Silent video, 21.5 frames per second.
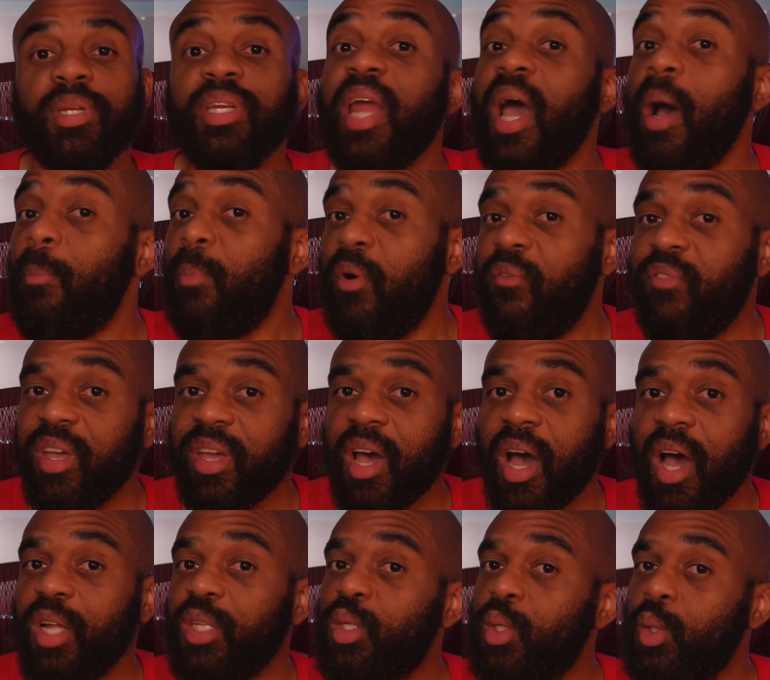Now moving
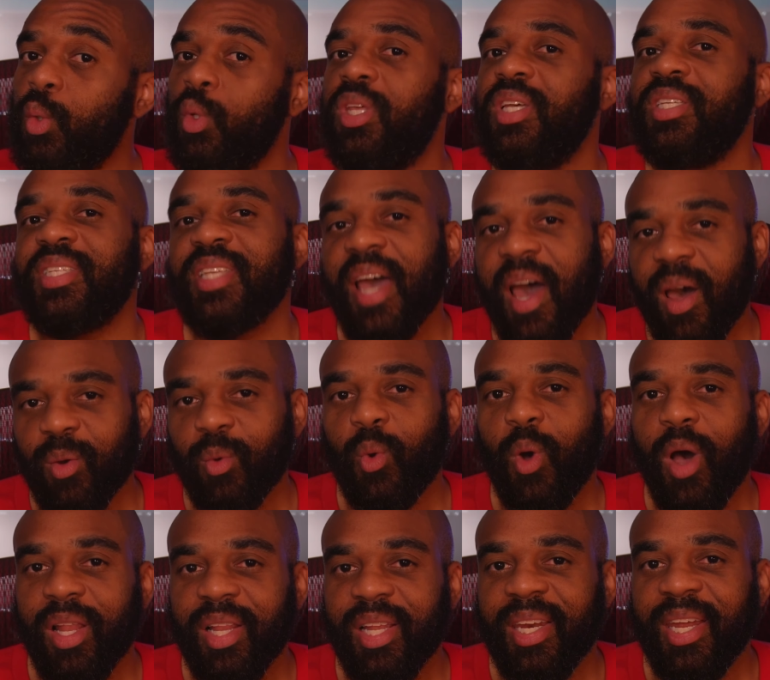on to the sound
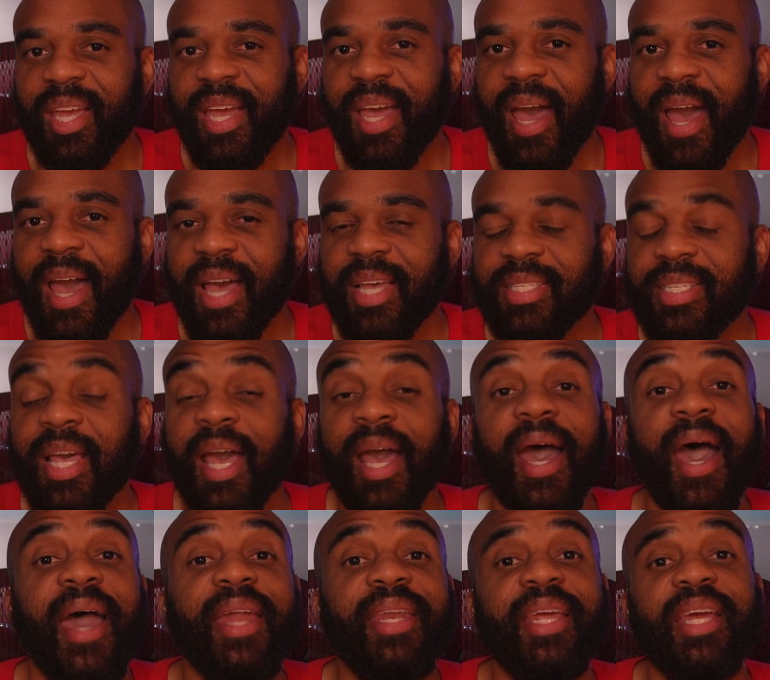quality guys,
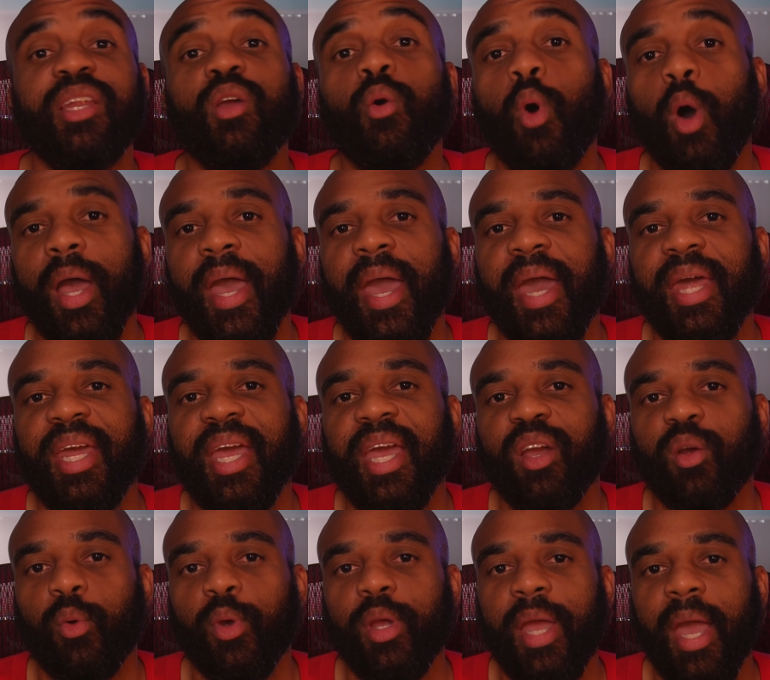I did go ahead
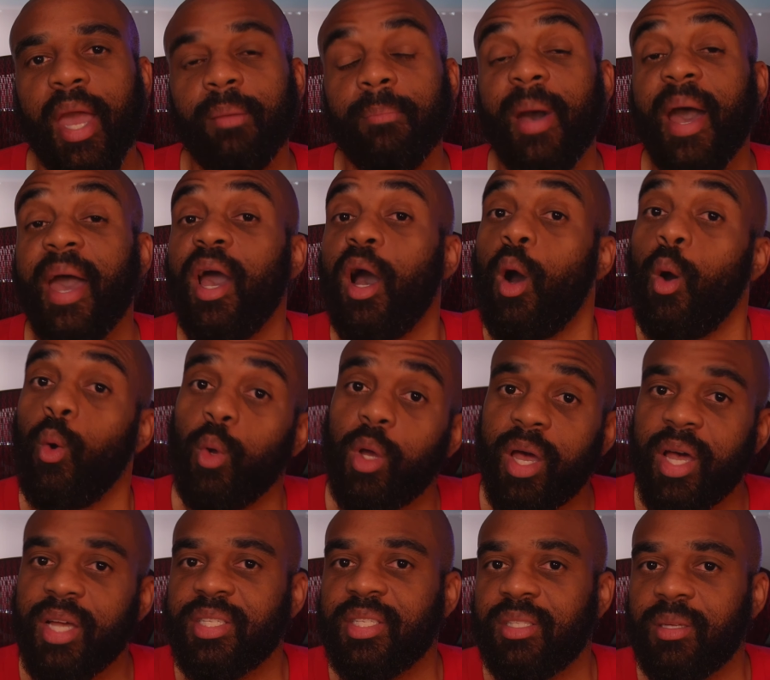and create my own
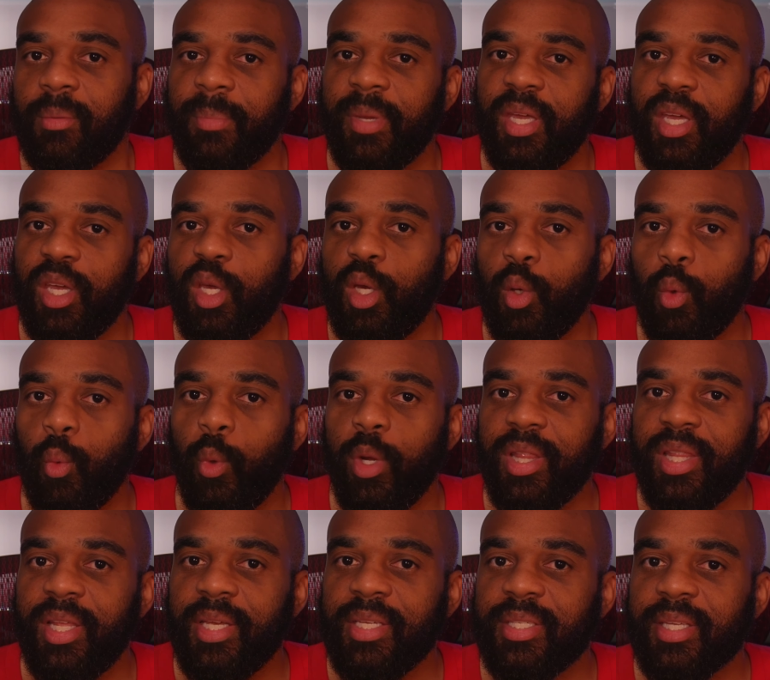custom EQ with
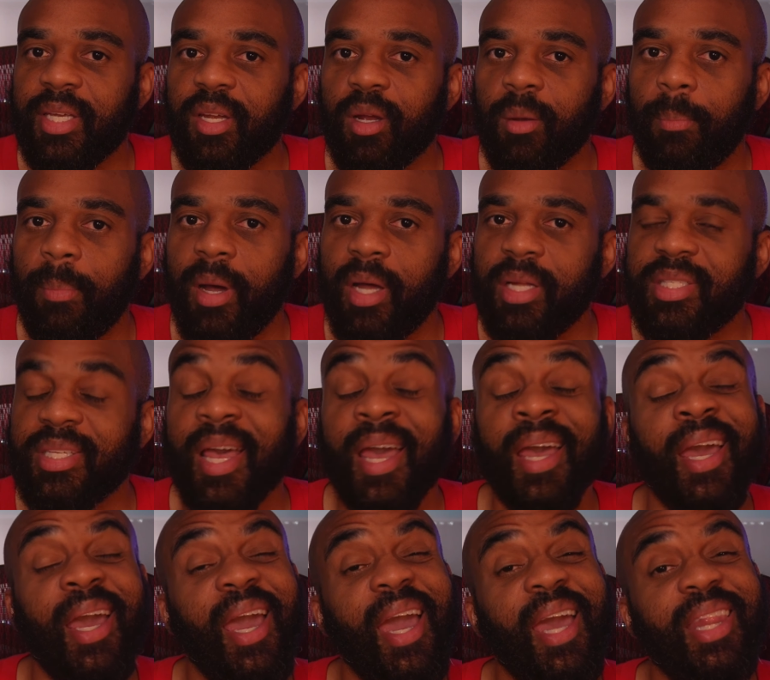these earbuds
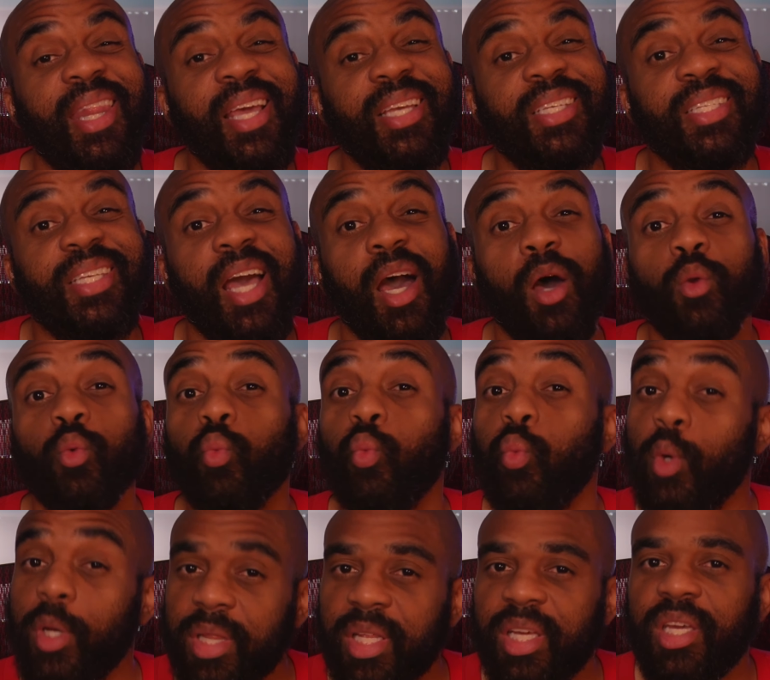and they sound
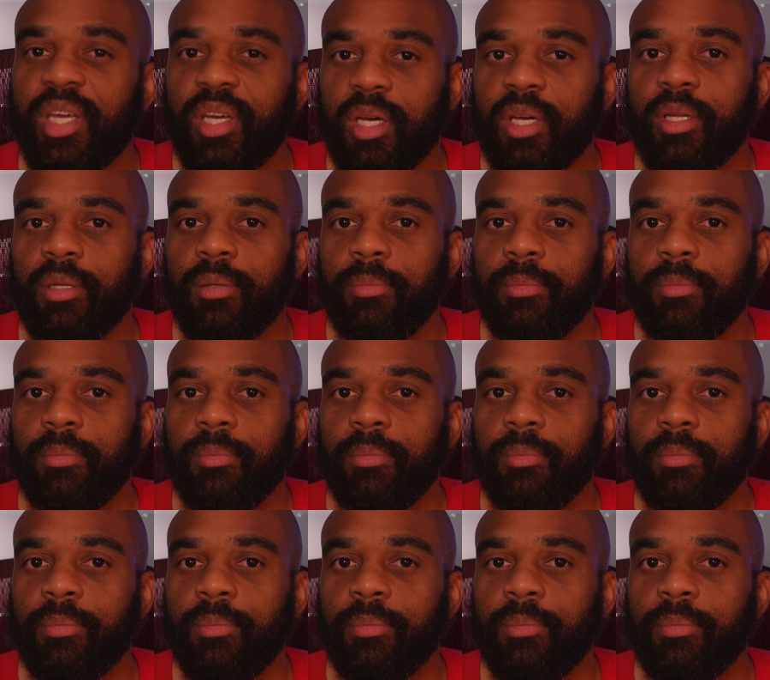really good.